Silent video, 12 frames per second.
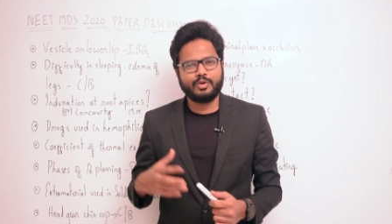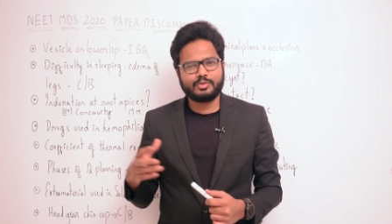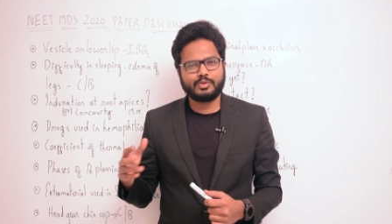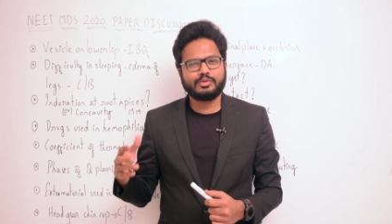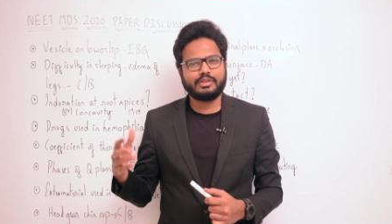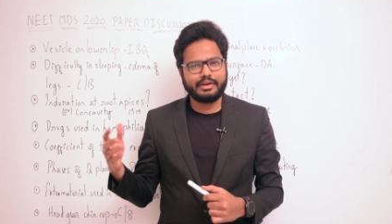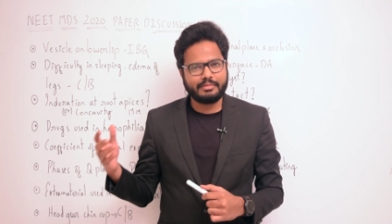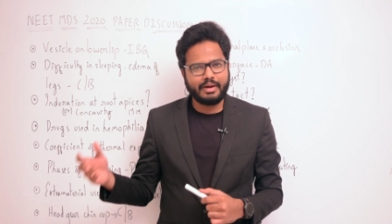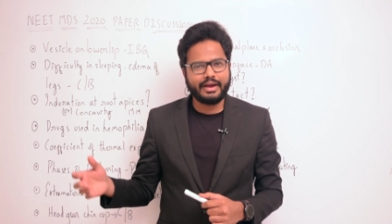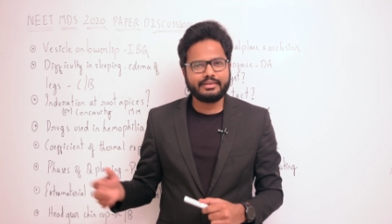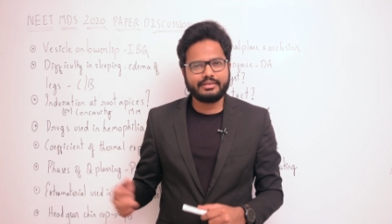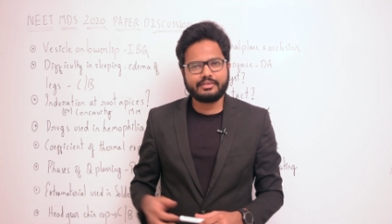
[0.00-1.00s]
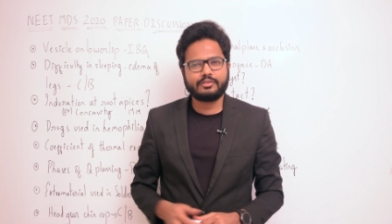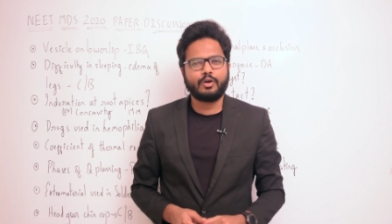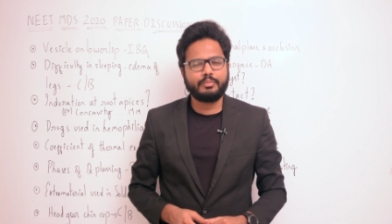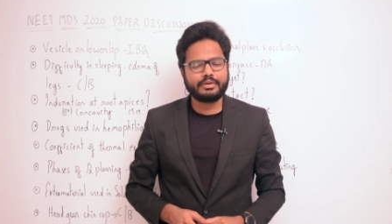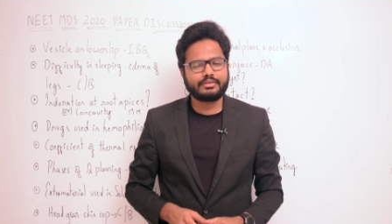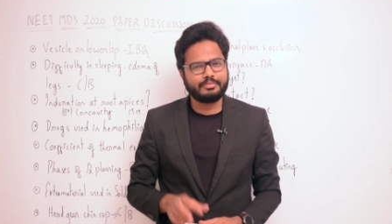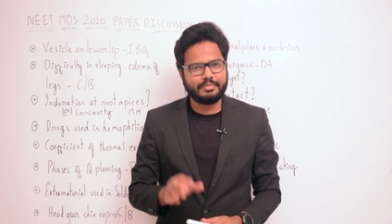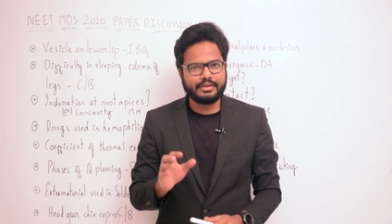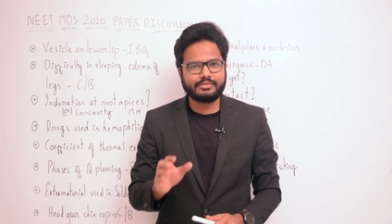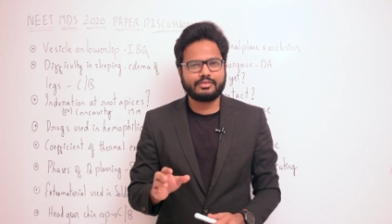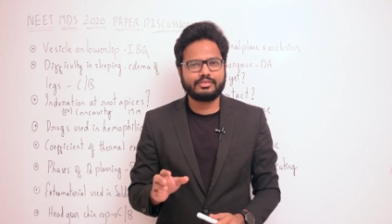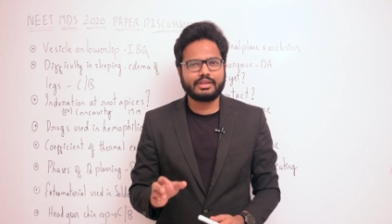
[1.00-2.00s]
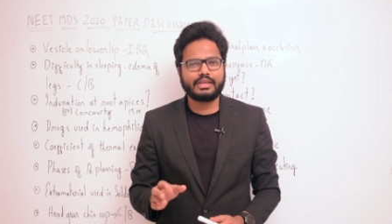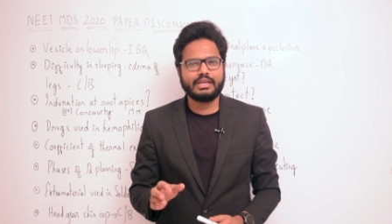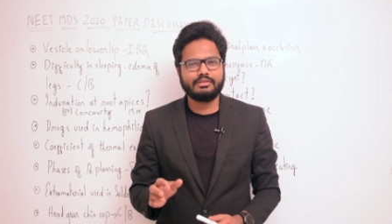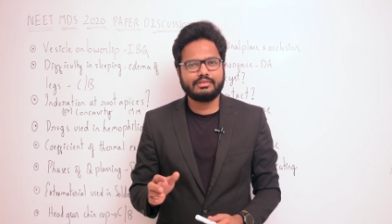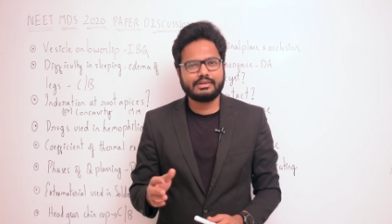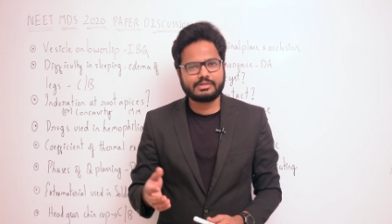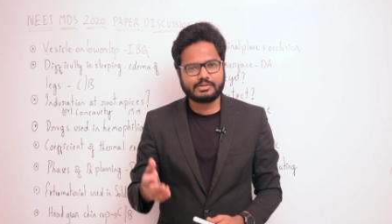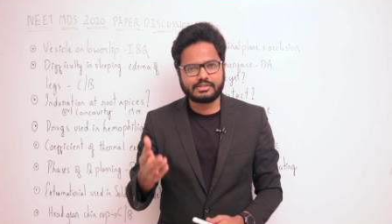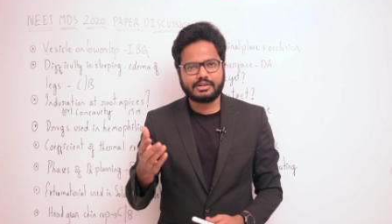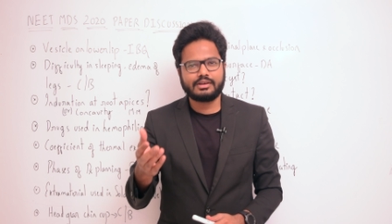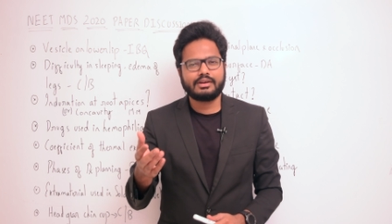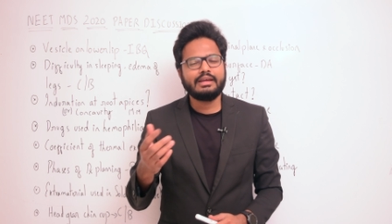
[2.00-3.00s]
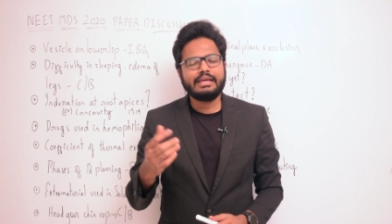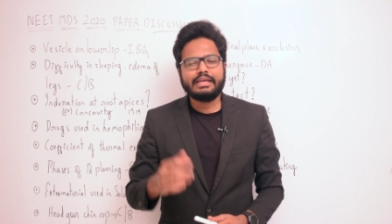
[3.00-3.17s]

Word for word: go through the reminder topics based on the keywords which are